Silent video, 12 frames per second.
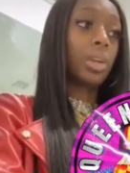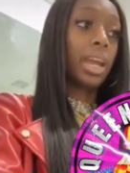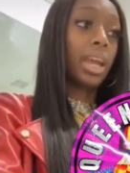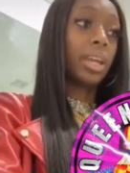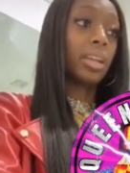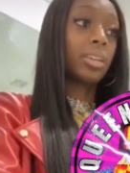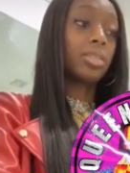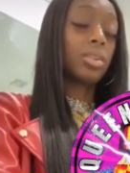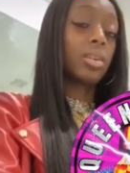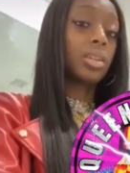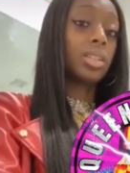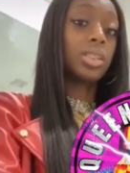drag and
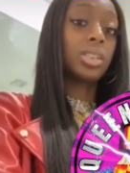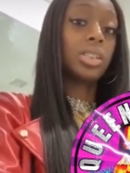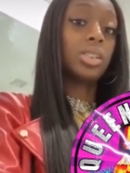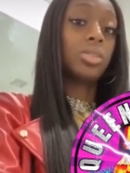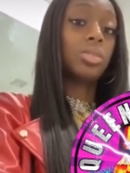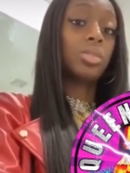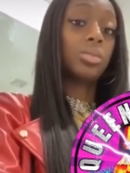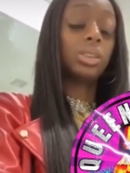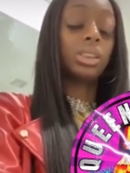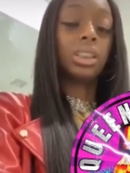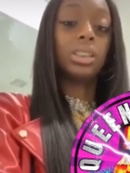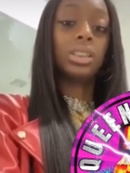tarnish and you know
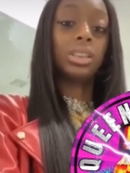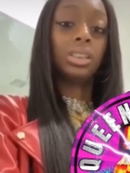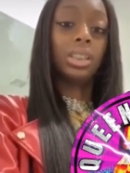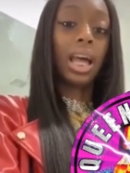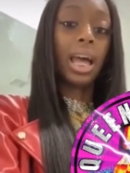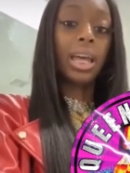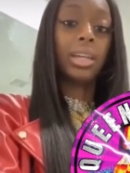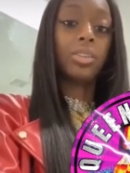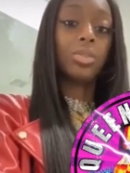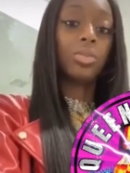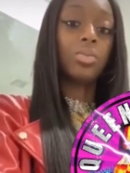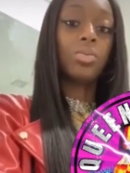what I'm saying, just lie
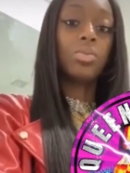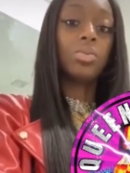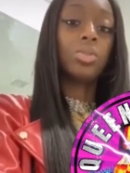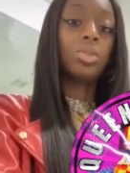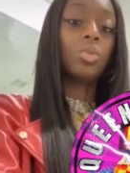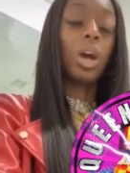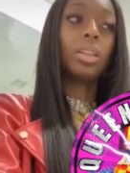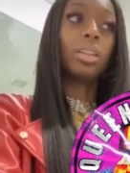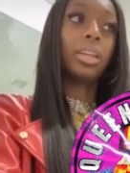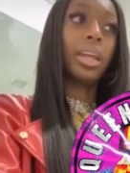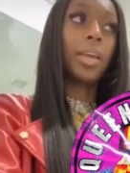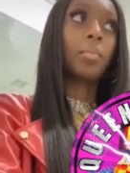and do do all
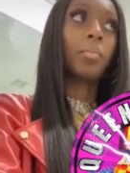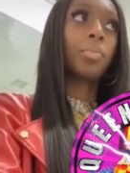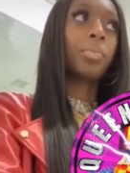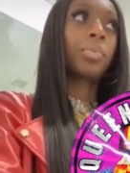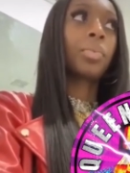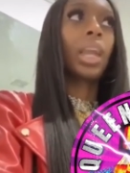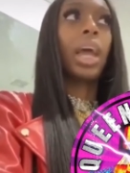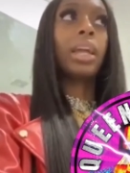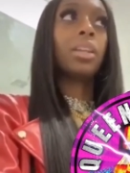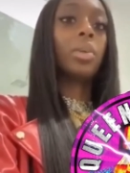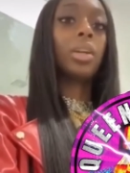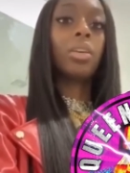of that.
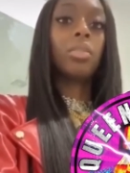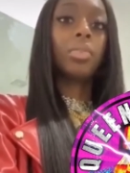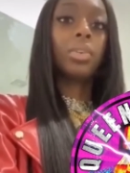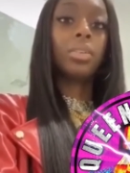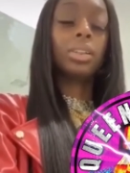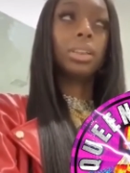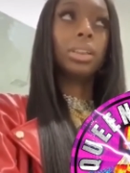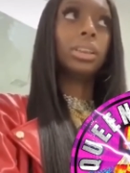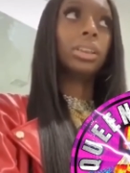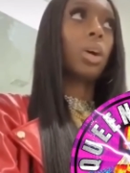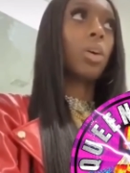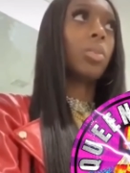I know it don't feel
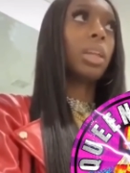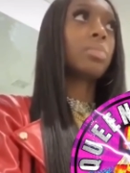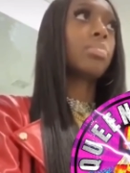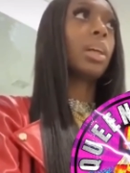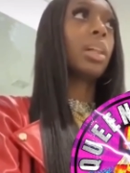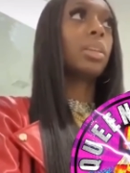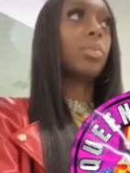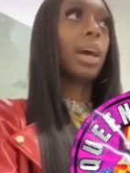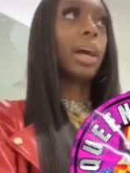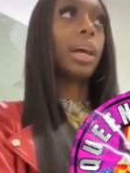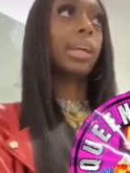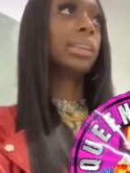good. So that's probably
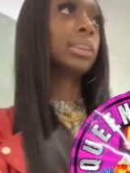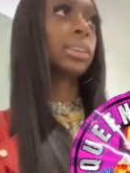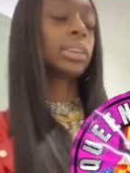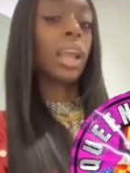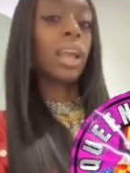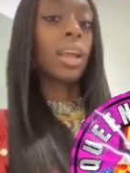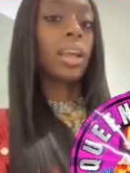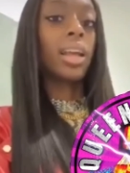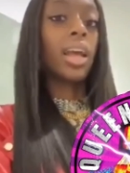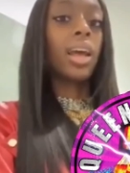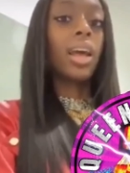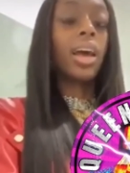why
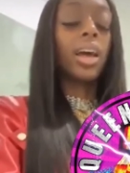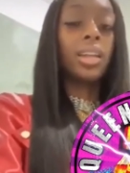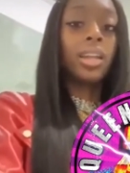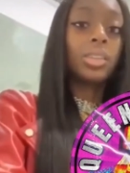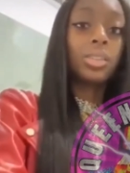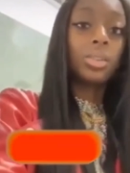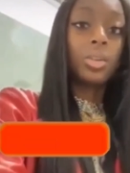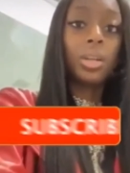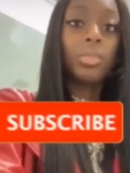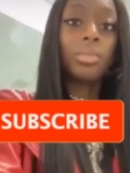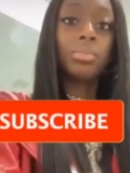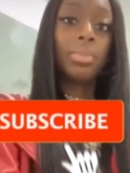another
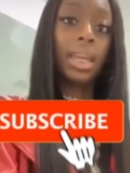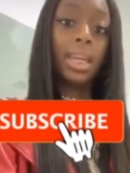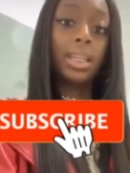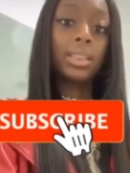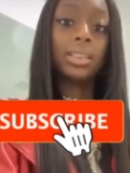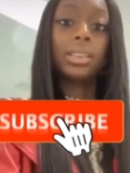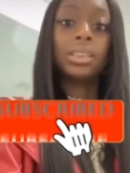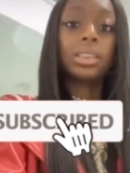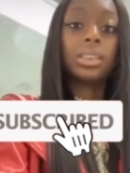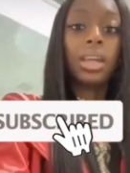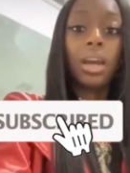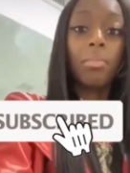story was made to
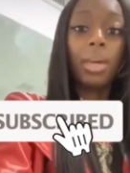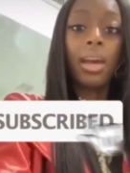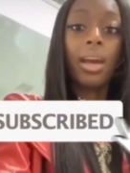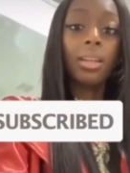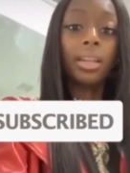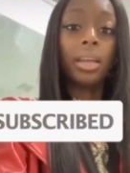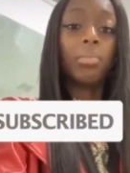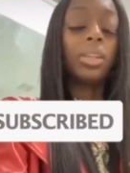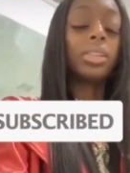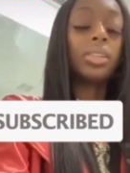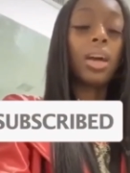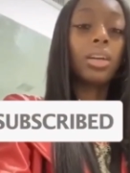just combat all of that.
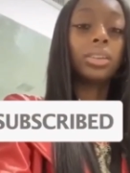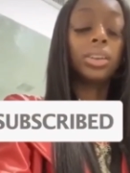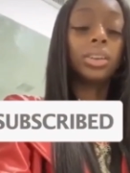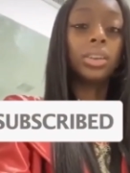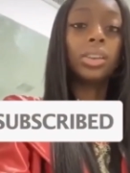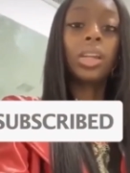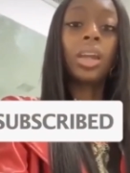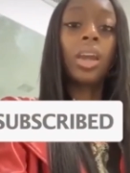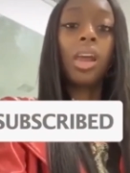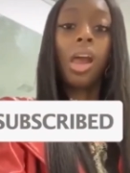But it's all good.